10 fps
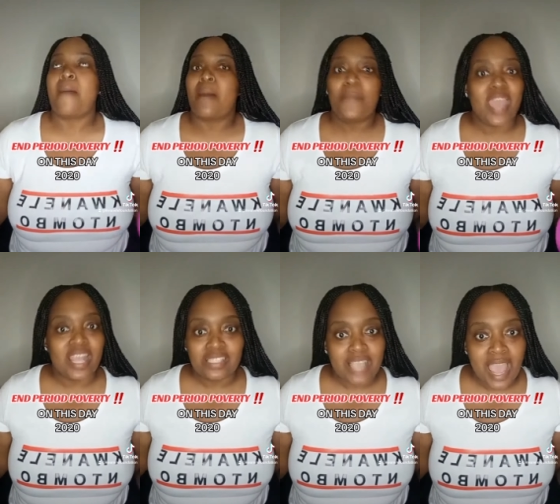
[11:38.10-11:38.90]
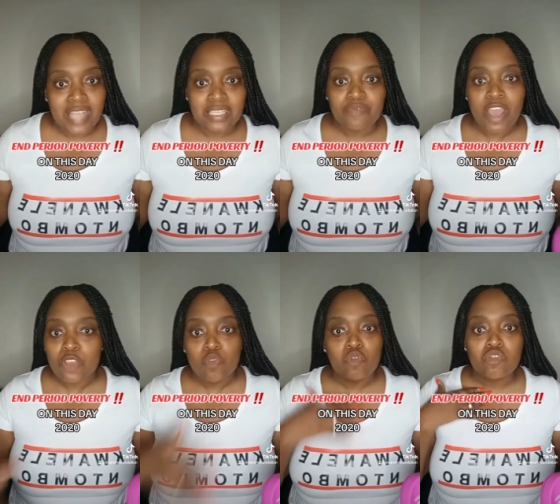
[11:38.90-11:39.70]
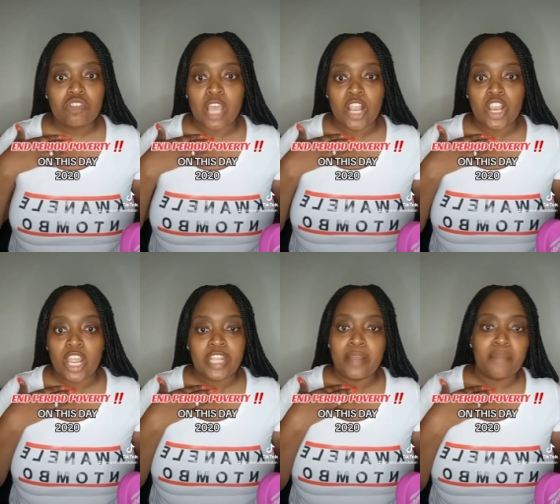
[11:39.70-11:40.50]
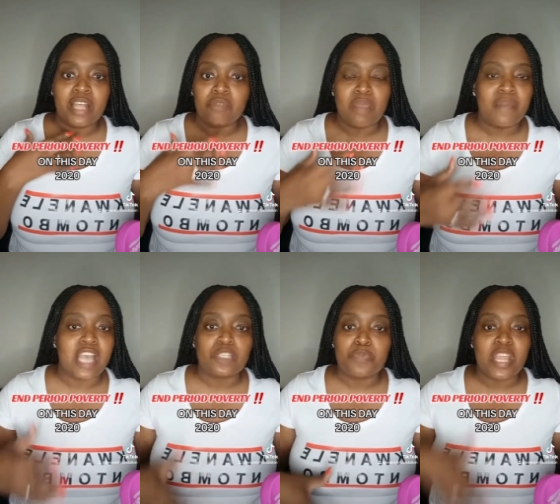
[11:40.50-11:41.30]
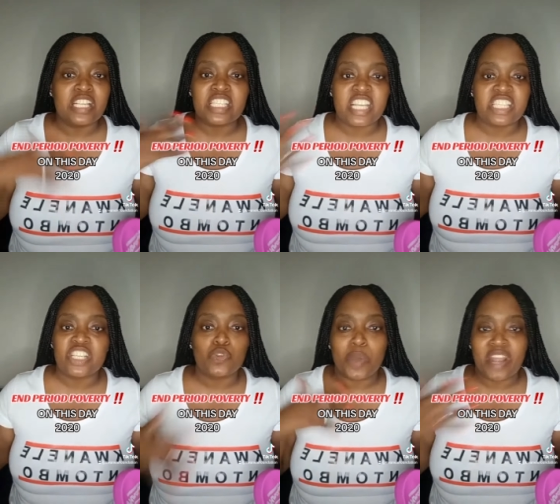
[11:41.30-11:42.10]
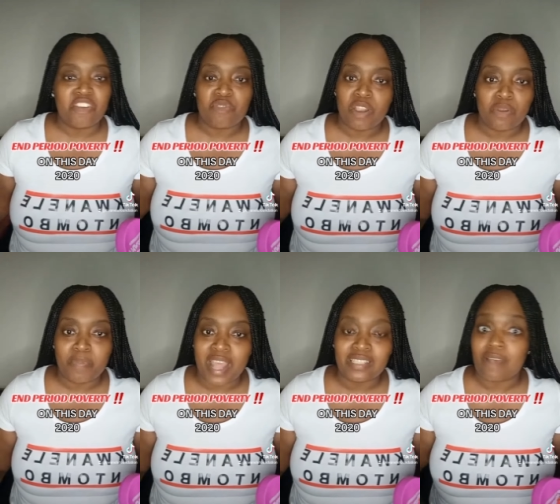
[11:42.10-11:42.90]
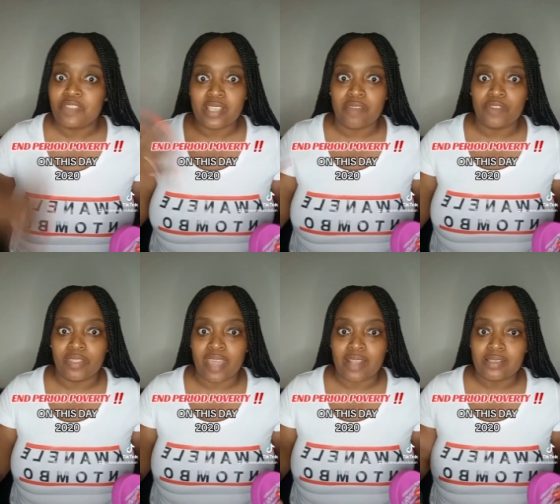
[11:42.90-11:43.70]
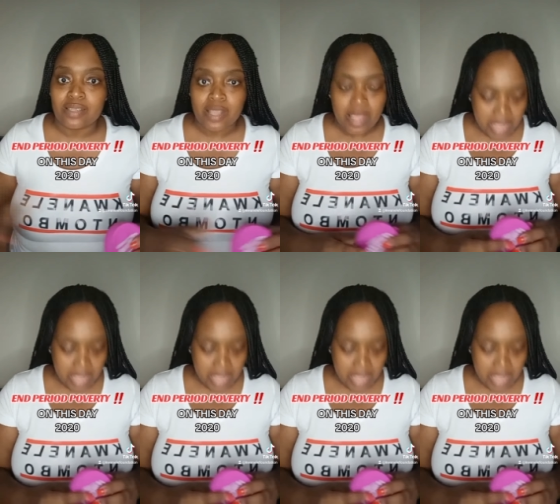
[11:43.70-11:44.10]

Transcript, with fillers: I'm a pads, guys. If I use a, in a month, maybe I spend 60 to 100 rand on pads. I've saved on that.